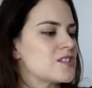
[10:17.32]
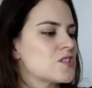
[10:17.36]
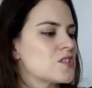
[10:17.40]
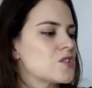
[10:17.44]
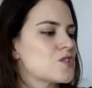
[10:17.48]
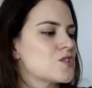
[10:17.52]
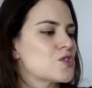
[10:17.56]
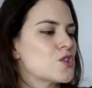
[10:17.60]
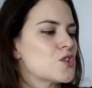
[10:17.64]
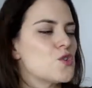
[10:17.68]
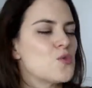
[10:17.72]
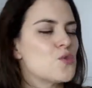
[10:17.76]

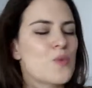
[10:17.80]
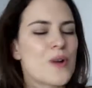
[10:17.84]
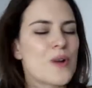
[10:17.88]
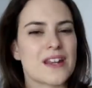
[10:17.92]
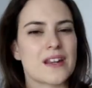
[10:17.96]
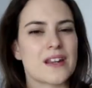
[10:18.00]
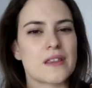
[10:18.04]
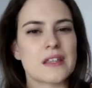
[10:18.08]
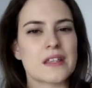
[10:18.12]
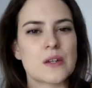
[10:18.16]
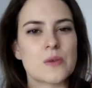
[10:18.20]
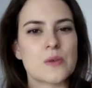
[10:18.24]
just too
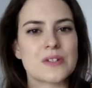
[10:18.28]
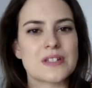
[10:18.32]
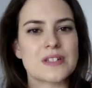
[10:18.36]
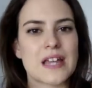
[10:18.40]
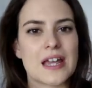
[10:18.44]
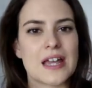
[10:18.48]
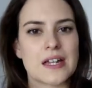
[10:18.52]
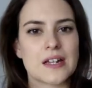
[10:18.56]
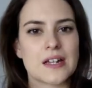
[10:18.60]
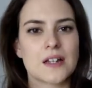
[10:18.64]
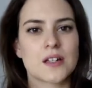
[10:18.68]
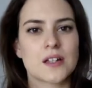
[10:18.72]
weird. I think it would
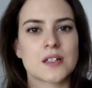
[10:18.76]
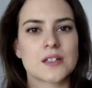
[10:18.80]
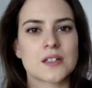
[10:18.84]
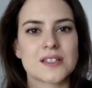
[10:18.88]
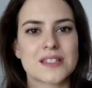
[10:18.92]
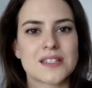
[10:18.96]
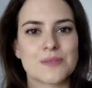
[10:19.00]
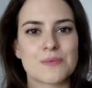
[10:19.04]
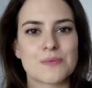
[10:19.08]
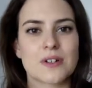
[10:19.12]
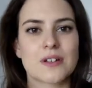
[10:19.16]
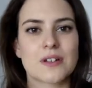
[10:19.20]
take
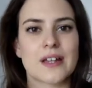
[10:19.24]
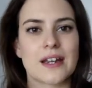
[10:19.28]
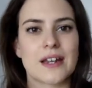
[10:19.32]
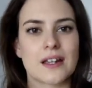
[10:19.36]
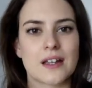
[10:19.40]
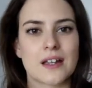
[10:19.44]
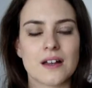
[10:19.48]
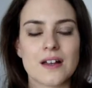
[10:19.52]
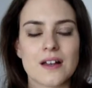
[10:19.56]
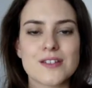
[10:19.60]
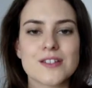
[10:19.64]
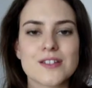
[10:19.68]
some
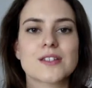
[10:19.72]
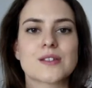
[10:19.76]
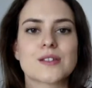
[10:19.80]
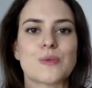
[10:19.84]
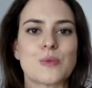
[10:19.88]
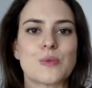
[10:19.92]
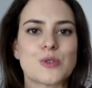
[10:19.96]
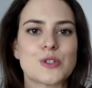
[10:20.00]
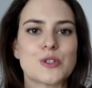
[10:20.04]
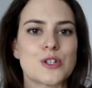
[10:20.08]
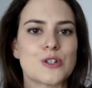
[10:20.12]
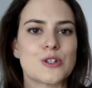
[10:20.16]
getting
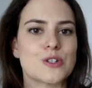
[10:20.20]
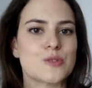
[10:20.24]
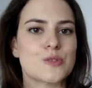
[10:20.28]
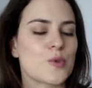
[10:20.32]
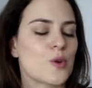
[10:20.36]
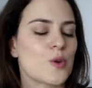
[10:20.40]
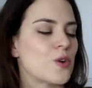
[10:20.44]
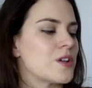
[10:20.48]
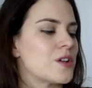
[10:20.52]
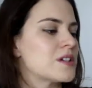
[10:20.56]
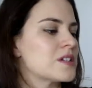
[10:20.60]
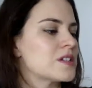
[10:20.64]
accustomed to
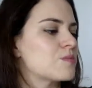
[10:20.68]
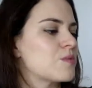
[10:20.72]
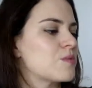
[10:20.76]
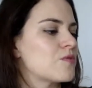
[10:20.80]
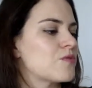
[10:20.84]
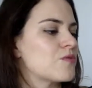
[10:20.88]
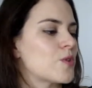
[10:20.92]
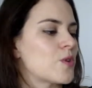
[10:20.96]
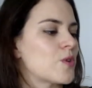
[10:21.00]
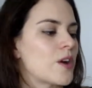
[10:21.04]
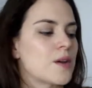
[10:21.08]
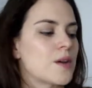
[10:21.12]
be honest,
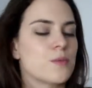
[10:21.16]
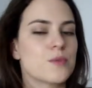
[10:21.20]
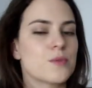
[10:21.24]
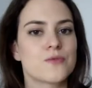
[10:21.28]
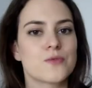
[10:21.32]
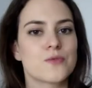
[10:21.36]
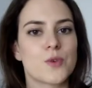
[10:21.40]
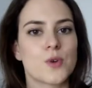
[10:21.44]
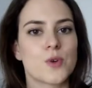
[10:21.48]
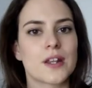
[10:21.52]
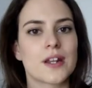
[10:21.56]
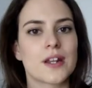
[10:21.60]
before I
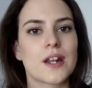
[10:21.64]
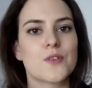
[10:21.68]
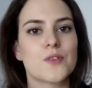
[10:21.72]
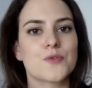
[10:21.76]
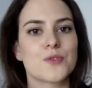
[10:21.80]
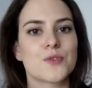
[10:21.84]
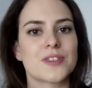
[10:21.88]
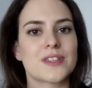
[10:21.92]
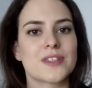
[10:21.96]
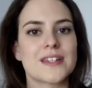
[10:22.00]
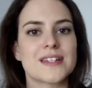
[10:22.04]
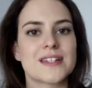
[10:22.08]
would fall in
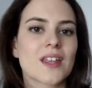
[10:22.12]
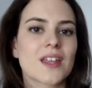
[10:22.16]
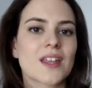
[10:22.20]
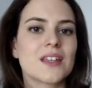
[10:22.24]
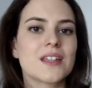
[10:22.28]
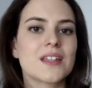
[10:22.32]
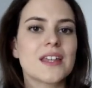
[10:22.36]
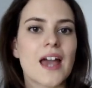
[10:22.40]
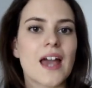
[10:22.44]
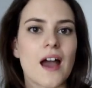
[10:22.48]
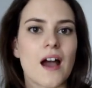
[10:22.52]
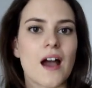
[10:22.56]
love with this.
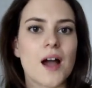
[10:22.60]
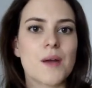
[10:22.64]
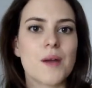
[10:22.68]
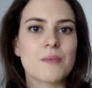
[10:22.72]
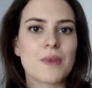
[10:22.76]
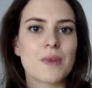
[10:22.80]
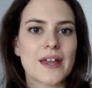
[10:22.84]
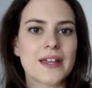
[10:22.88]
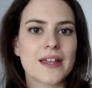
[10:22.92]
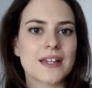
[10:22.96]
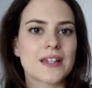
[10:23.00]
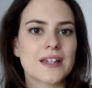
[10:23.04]
Yeah,
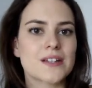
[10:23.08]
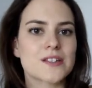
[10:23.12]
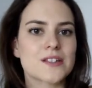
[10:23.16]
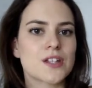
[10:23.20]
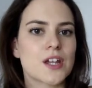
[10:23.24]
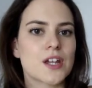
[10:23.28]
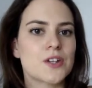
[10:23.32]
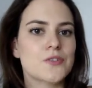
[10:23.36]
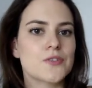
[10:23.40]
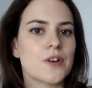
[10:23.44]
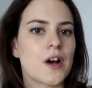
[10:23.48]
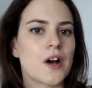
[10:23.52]
I'm liking it
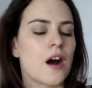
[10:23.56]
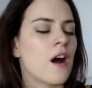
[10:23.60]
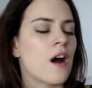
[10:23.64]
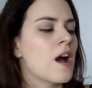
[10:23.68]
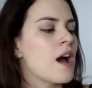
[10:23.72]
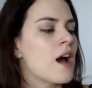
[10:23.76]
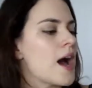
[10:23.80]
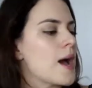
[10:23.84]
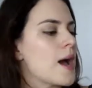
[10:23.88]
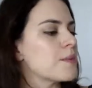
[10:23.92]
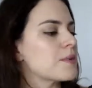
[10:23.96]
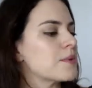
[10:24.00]
so far.
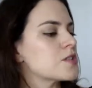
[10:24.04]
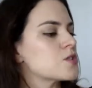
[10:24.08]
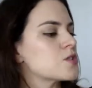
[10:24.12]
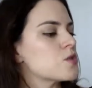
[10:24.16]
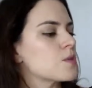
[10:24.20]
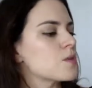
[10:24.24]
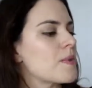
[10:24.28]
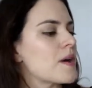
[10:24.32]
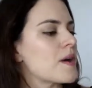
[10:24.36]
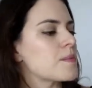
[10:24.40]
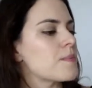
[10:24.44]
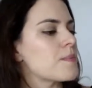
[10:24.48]
I'm going to
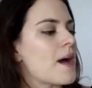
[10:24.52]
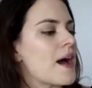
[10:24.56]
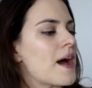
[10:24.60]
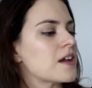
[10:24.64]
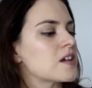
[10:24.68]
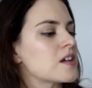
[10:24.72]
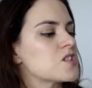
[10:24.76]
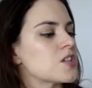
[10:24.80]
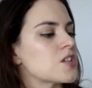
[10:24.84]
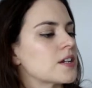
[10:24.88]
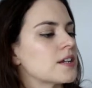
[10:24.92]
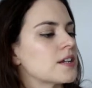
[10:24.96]
talk about the
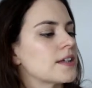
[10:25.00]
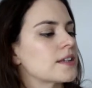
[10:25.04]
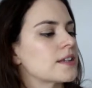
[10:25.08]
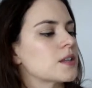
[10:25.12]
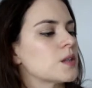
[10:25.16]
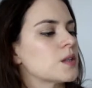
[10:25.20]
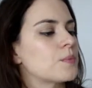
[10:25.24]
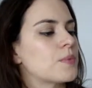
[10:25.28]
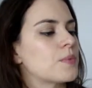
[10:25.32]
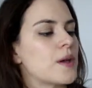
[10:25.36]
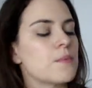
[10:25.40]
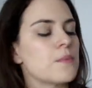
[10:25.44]
packaging a
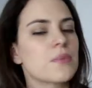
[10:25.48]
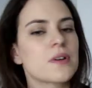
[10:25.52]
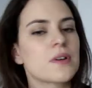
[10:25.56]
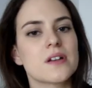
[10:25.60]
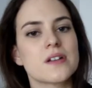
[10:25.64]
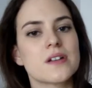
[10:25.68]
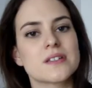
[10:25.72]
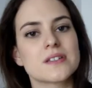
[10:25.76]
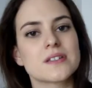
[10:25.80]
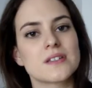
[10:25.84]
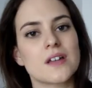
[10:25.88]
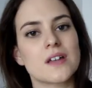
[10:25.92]
little bit,
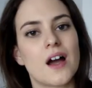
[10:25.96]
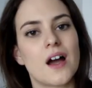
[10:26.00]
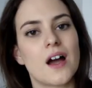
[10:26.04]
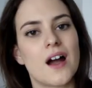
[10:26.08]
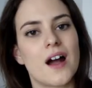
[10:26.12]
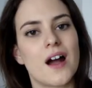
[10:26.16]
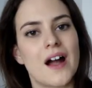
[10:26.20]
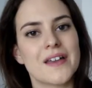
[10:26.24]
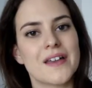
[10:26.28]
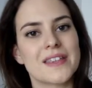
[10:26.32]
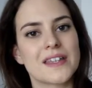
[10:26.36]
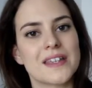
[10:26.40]
because
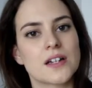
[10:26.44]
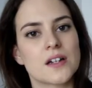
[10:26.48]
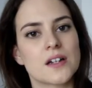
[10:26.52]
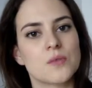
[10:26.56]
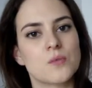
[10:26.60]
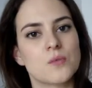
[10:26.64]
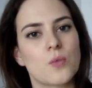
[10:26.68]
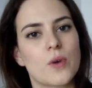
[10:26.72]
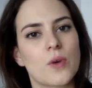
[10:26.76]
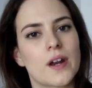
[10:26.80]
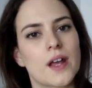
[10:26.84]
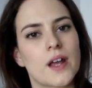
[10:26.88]
I
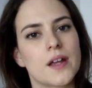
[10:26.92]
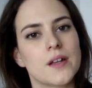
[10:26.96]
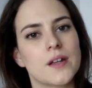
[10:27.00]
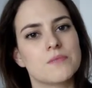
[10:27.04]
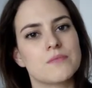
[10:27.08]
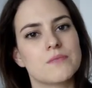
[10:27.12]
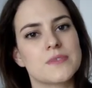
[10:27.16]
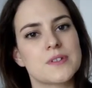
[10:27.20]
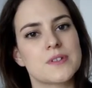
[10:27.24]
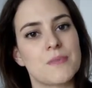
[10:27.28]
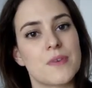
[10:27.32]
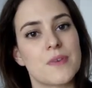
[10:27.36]
think when I
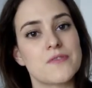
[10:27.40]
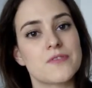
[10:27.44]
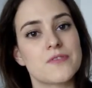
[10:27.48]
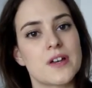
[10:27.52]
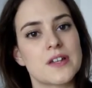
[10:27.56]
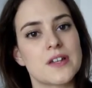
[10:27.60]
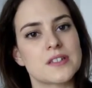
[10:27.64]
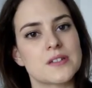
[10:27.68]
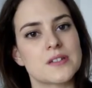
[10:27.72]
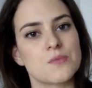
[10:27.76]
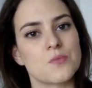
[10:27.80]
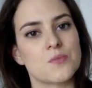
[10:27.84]
did my
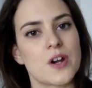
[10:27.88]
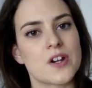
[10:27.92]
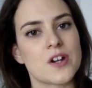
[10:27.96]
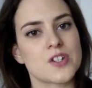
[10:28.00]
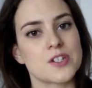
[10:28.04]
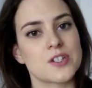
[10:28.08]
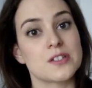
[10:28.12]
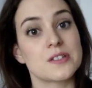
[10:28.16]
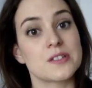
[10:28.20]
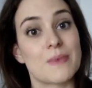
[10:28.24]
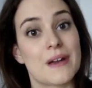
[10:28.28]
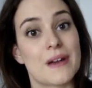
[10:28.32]
first
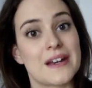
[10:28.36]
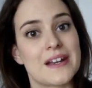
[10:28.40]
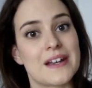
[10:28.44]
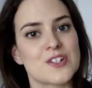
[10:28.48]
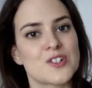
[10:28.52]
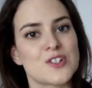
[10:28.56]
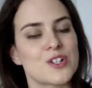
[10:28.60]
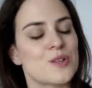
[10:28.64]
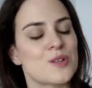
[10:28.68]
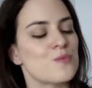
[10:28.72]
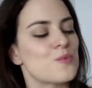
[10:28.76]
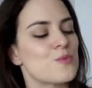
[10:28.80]
impressions, my
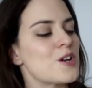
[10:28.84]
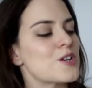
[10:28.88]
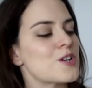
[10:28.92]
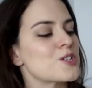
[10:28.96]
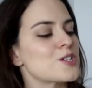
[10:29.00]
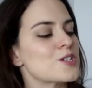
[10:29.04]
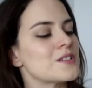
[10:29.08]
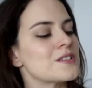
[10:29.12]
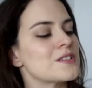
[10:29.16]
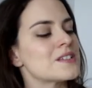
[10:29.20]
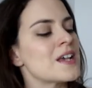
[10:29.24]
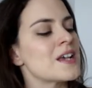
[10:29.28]
initial
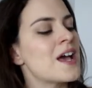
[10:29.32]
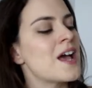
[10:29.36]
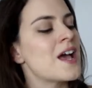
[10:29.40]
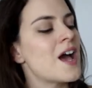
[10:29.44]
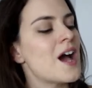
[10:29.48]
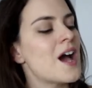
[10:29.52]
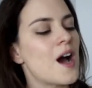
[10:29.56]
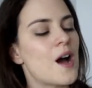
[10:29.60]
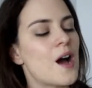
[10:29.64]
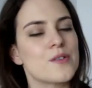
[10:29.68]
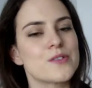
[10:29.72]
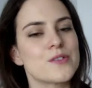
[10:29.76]
impressions,
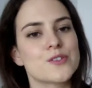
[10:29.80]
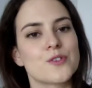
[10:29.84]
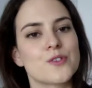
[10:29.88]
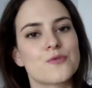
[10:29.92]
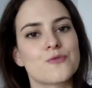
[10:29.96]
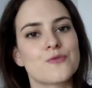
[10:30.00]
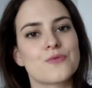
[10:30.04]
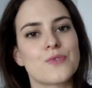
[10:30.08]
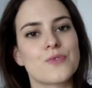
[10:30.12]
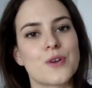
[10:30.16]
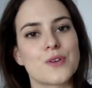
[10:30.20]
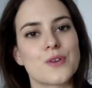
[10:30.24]
I was
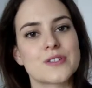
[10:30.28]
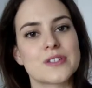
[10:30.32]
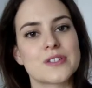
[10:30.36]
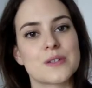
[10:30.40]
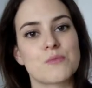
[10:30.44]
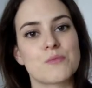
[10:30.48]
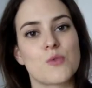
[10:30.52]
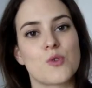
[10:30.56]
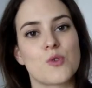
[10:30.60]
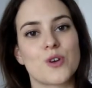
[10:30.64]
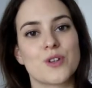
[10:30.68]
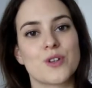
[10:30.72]
sort of
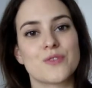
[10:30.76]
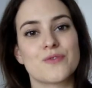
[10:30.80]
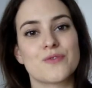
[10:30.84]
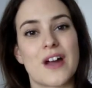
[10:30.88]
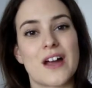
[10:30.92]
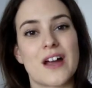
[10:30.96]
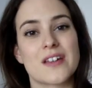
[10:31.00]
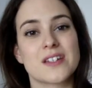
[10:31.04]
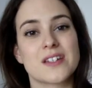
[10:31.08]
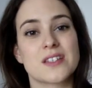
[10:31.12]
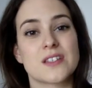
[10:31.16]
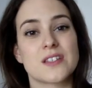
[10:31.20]
focusing more on the
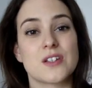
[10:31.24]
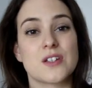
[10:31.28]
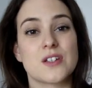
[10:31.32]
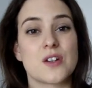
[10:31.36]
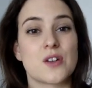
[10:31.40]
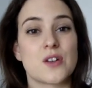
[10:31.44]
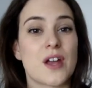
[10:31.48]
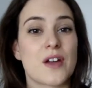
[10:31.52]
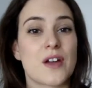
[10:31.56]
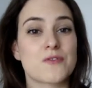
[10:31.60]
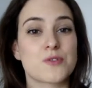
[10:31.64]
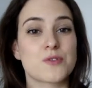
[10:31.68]
fact that, you
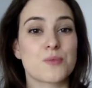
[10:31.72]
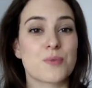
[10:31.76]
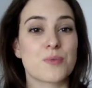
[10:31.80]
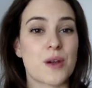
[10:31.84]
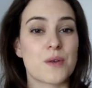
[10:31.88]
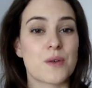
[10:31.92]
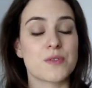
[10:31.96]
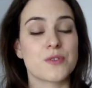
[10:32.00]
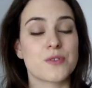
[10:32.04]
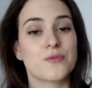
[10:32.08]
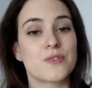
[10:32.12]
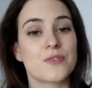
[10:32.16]
know, you have to
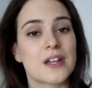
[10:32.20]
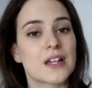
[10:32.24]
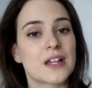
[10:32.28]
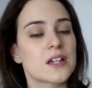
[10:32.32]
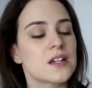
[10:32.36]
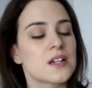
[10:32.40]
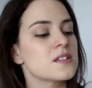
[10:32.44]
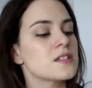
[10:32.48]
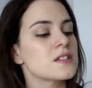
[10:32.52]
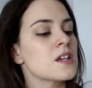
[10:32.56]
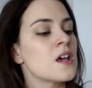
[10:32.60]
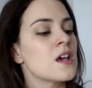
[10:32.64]
apply it with your
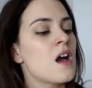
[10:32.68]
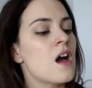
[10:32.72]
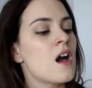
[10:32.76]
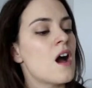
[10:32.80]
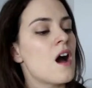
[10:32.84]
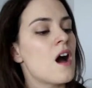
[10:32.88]
fingers.